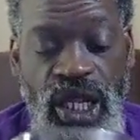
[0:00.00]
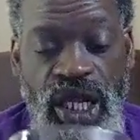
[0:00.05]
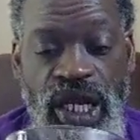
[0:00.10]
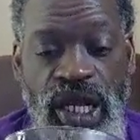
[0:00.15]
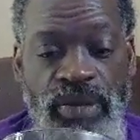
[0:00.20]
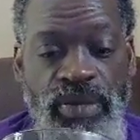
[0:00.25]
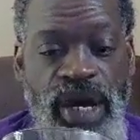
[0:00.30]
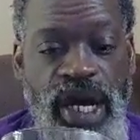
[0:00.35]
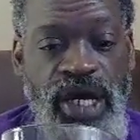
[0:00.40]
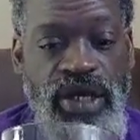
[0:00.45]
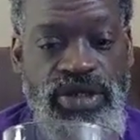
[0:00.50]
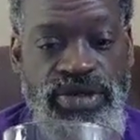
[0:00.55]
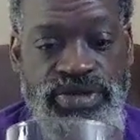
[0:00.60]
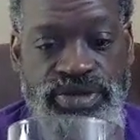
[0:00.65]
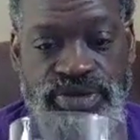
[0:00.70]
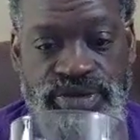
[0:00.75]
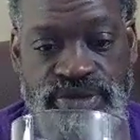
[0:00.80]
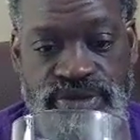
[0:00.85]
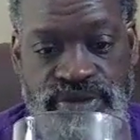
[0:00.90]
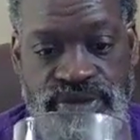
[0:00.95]
I'm out.
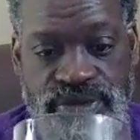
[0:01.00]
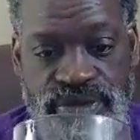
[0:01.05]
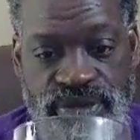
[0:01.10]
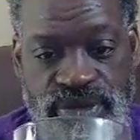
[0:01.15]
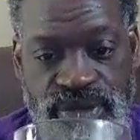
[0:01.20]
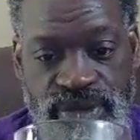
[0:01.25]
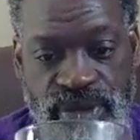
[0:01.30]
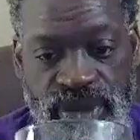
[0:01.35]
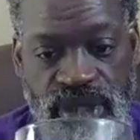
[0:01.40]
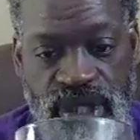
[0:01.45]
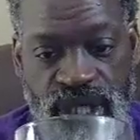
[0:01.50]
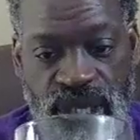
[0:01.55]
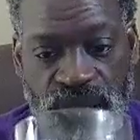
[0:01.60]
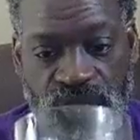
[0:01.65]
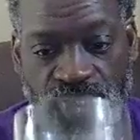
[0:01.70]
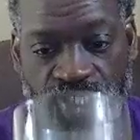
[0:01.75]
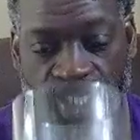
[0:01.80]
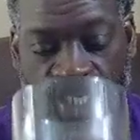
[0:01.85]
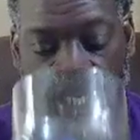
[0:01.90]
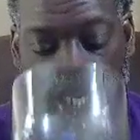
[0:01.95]

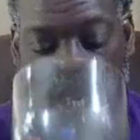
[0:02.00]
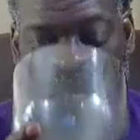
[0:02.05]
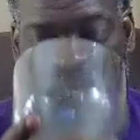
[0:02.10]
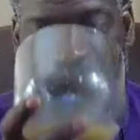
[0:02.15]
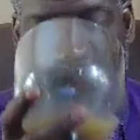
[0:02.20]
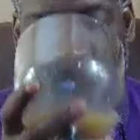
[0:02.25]
Alright.